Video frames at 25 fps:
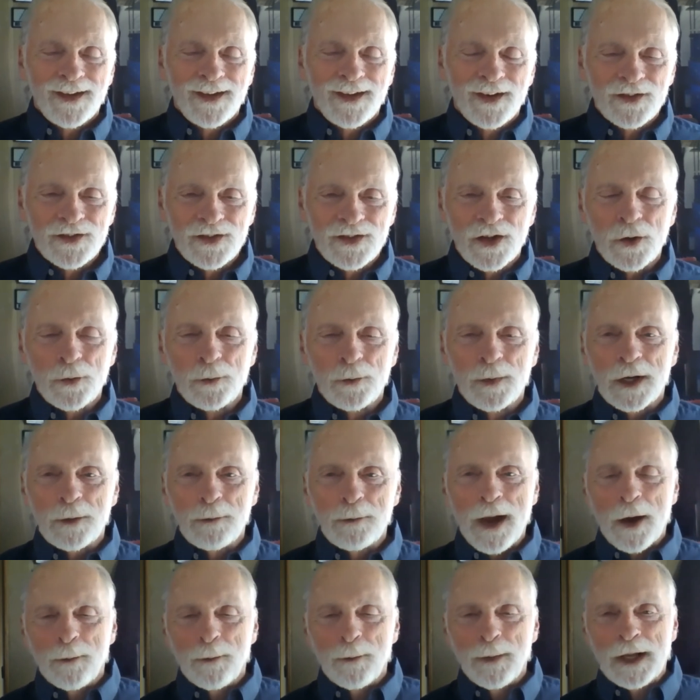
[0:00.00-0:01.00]
Here's a little bit
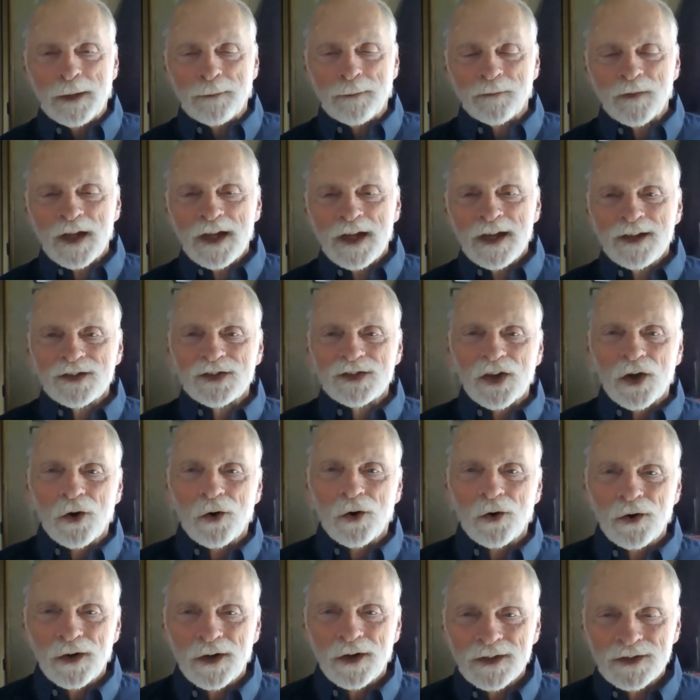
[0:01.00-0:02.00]
about me.
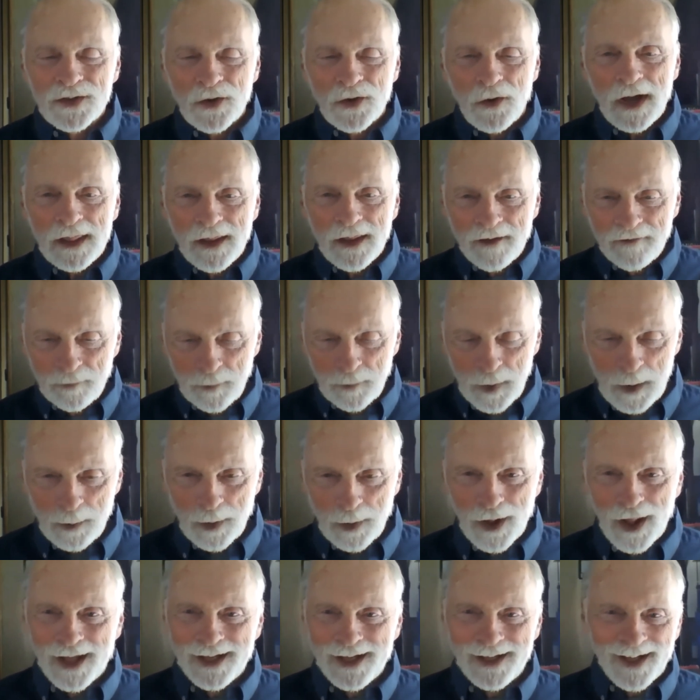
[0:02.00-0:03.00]
So I love
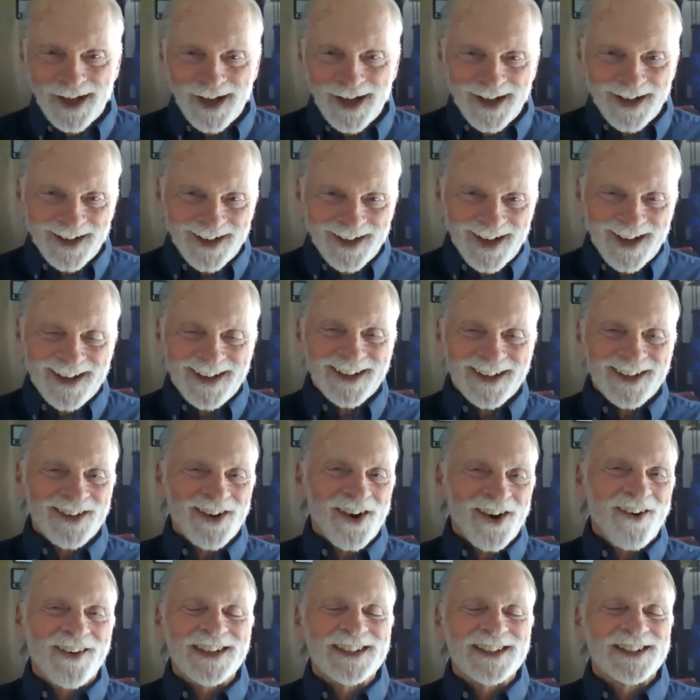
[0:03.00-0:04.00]
people. I didn't
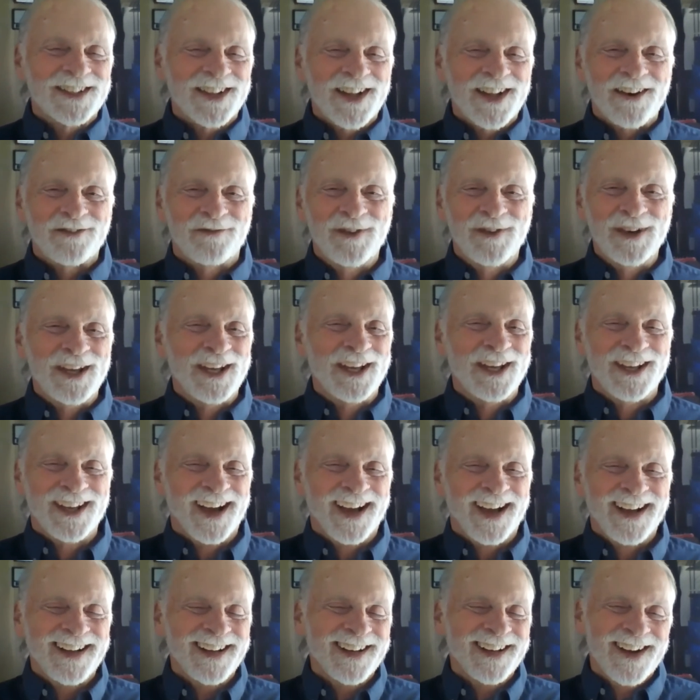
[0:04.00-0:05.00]
always love
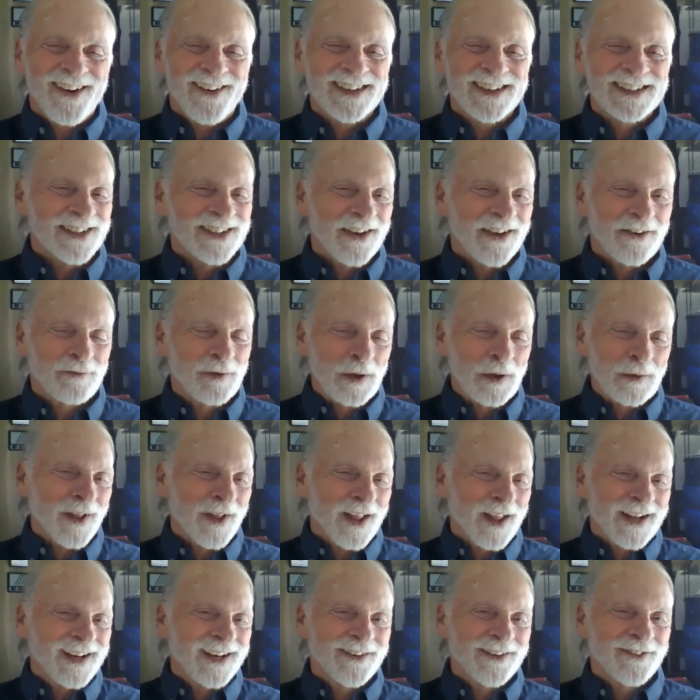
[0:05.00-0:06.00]

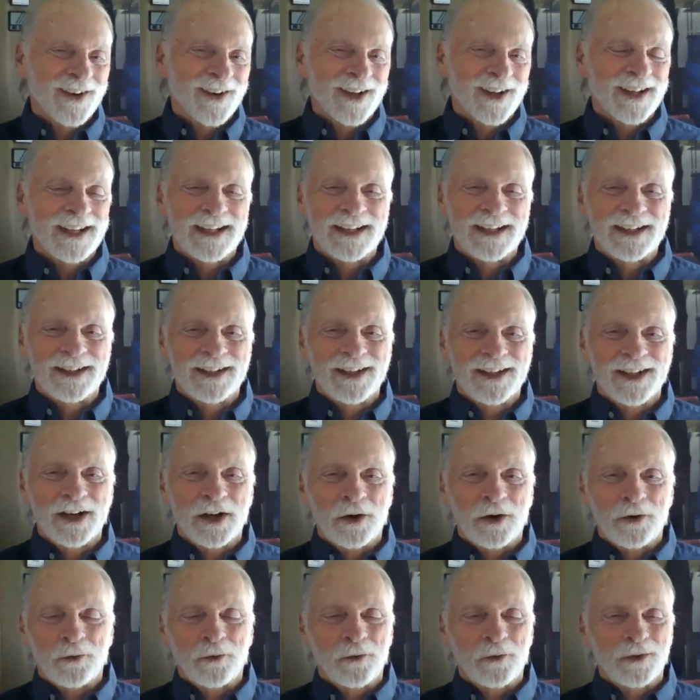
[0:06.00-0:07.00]
people. I didn't really,
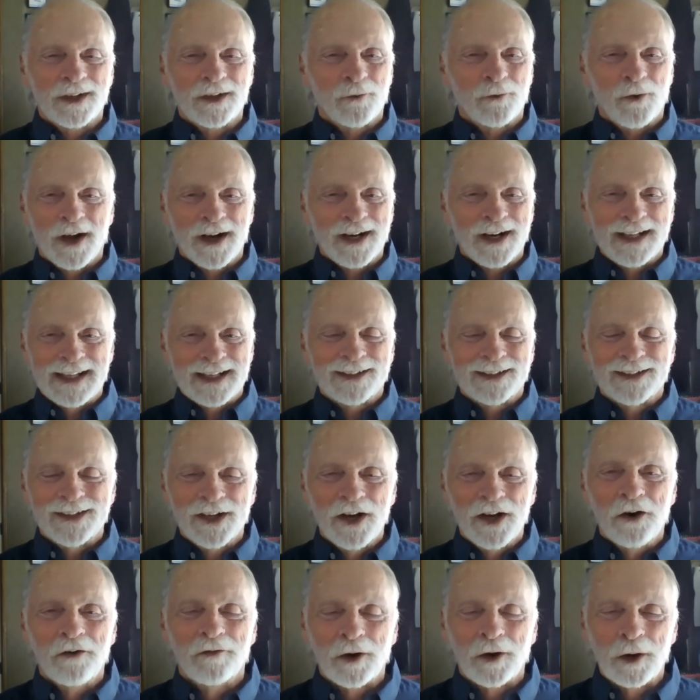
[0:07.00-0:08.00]
want to get to
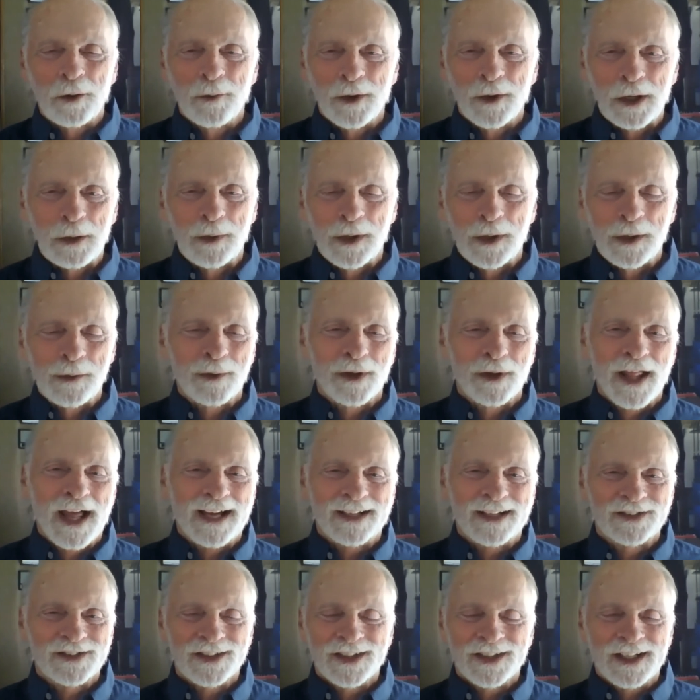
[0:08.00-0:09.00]
know very many people,
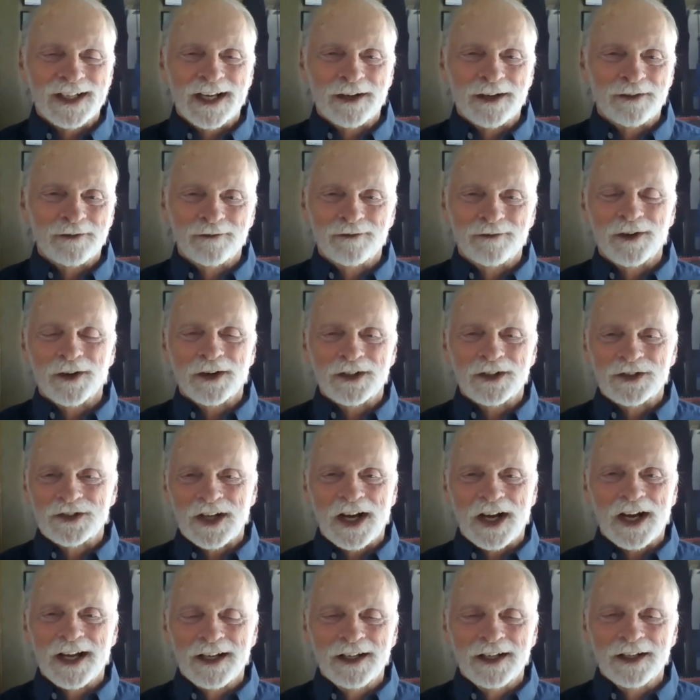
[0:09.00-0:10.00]
actually. I'm very
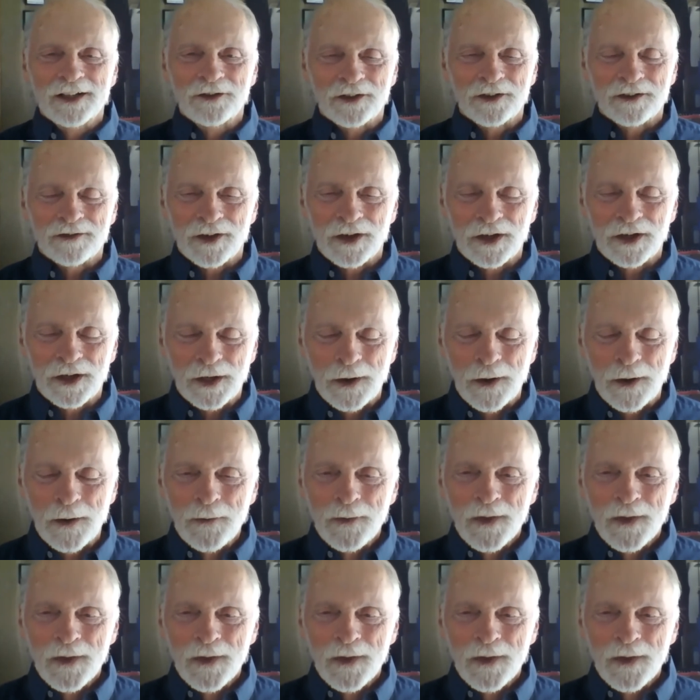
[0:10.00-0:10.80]
shy and introverted.